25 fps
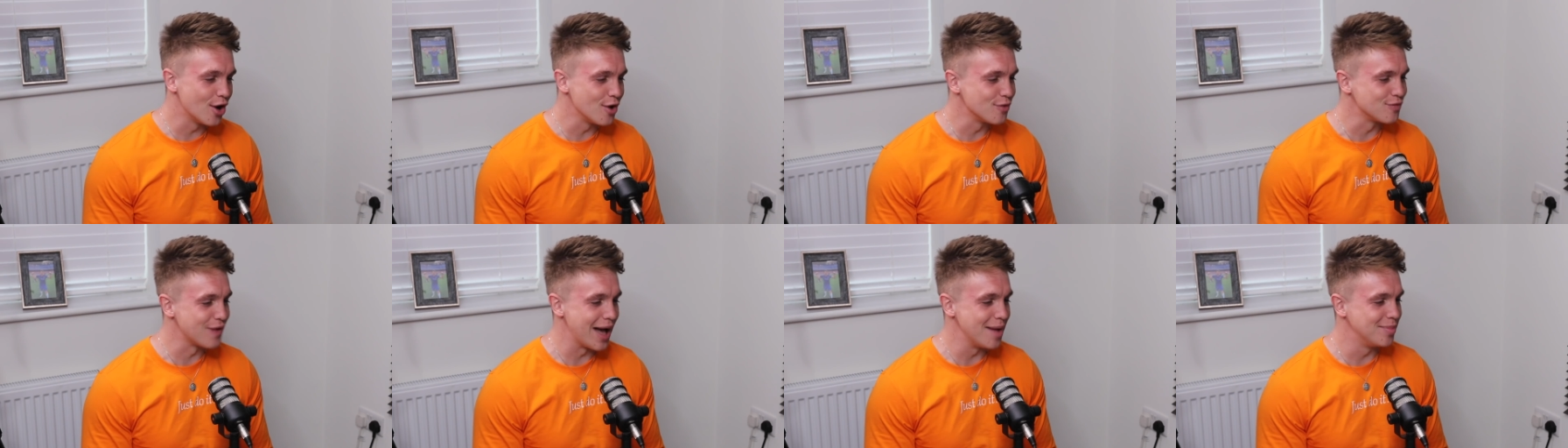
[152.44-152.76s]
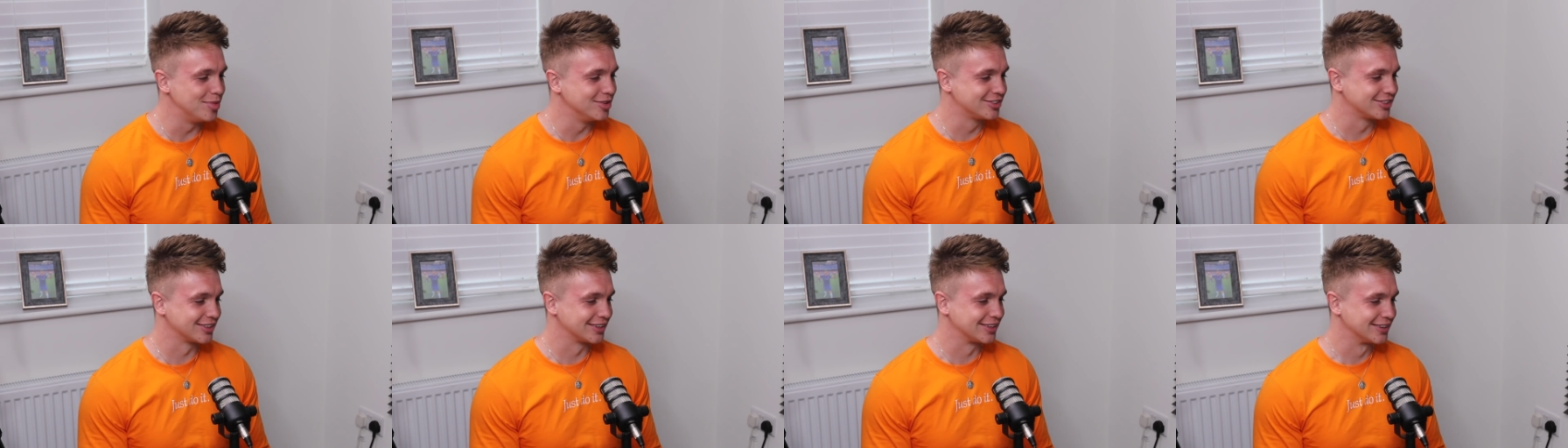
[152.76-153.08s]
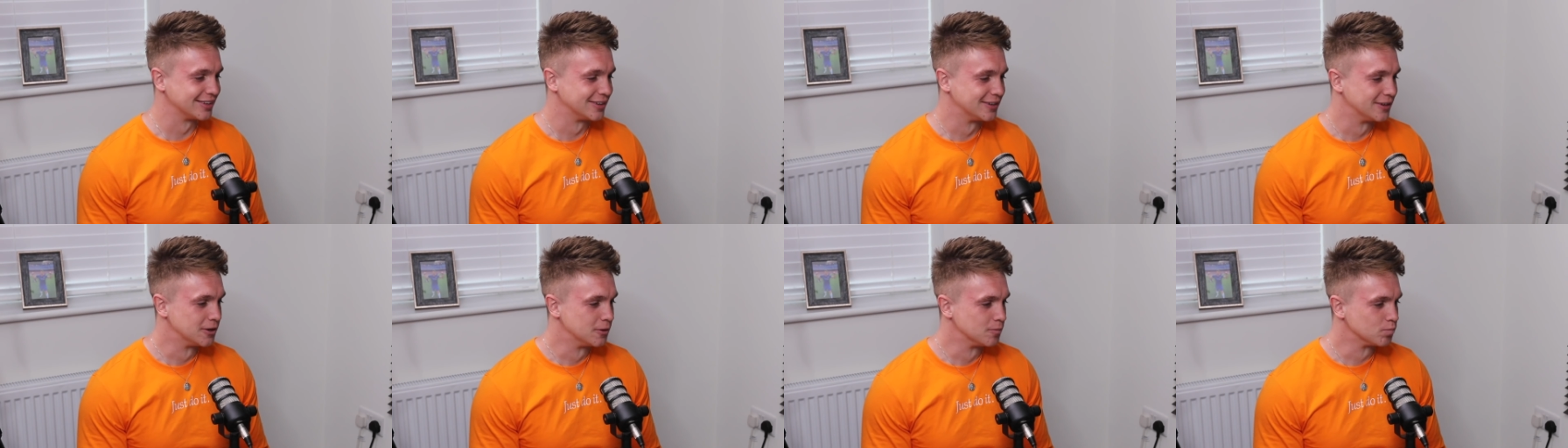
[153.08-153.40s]
not of
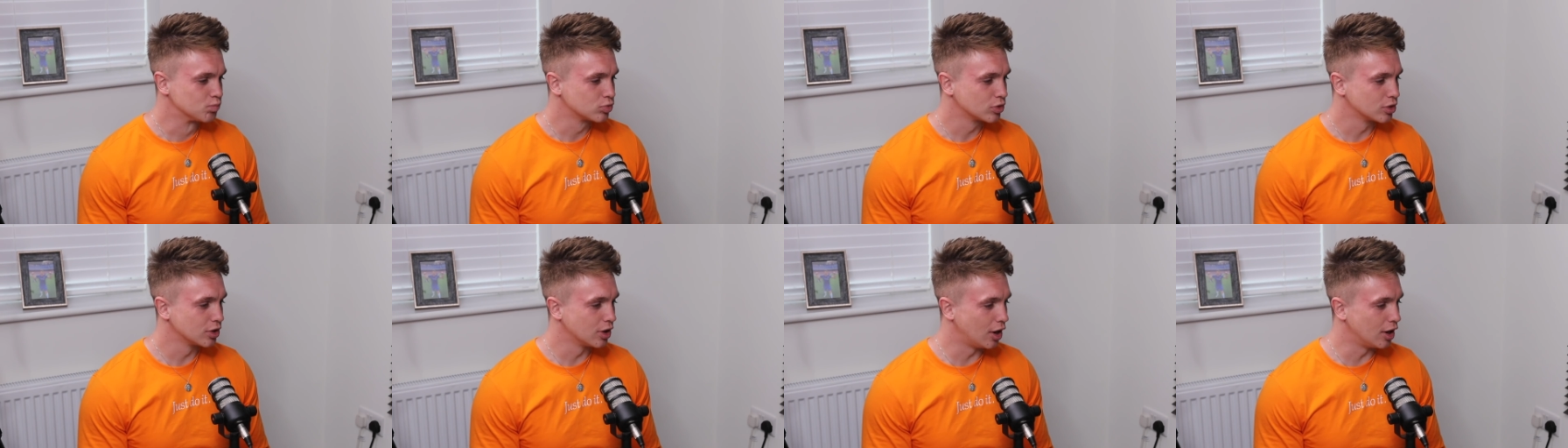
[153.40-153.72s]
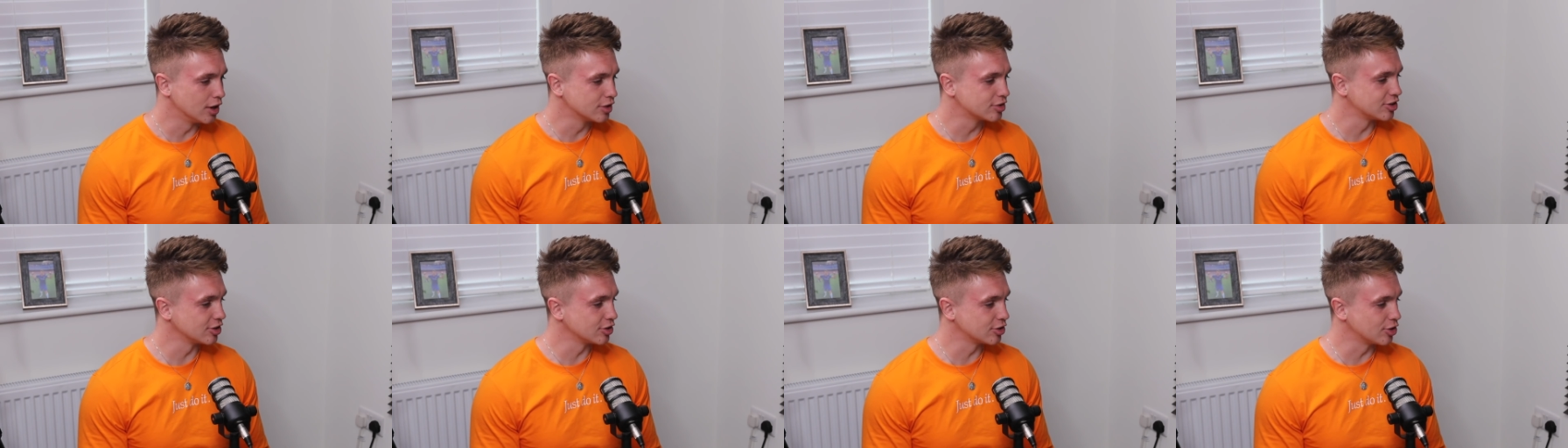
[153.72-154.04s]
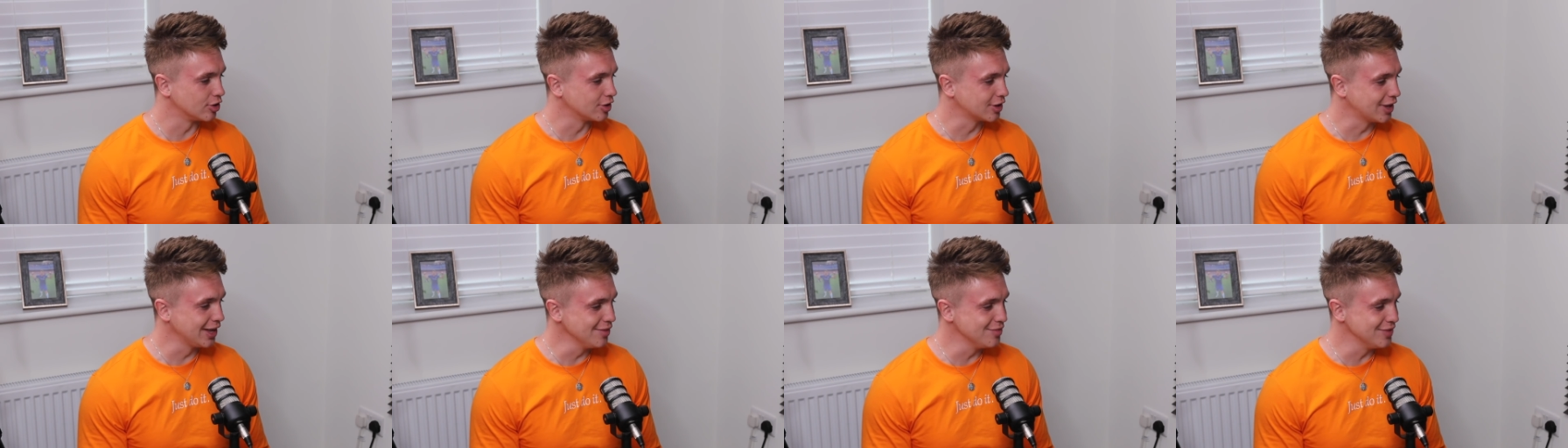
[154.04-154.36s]
Amazon. I did,
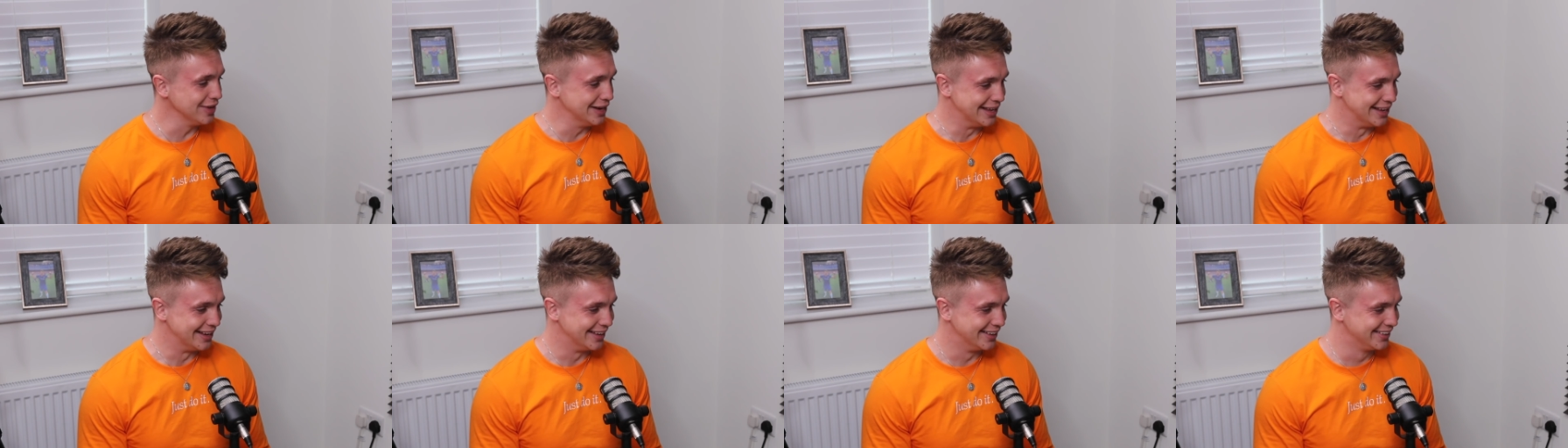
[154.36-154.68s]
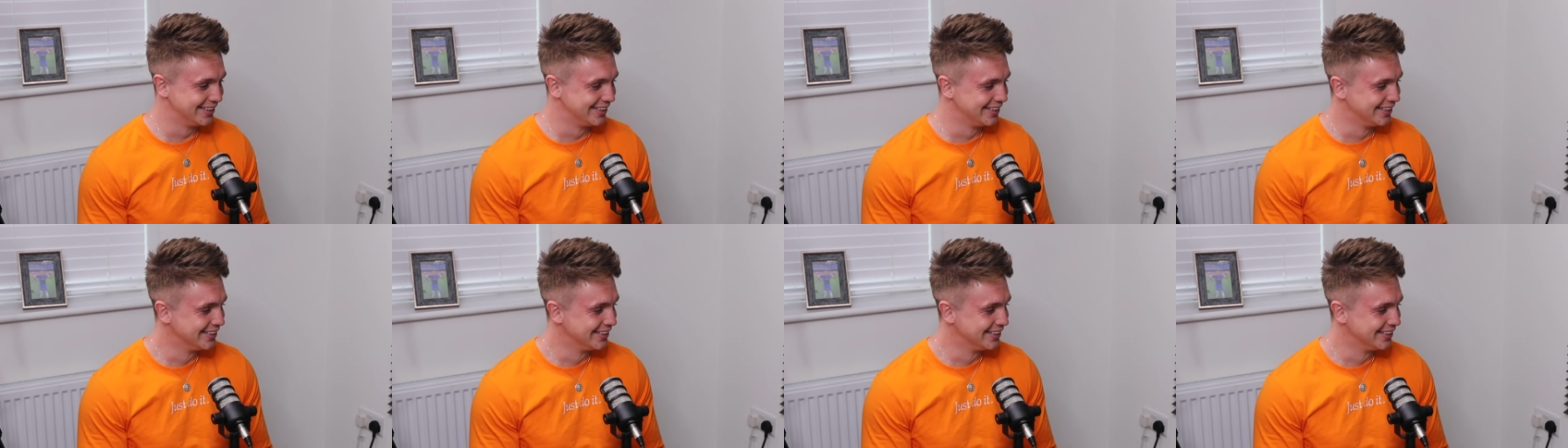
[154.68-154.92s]
got given it.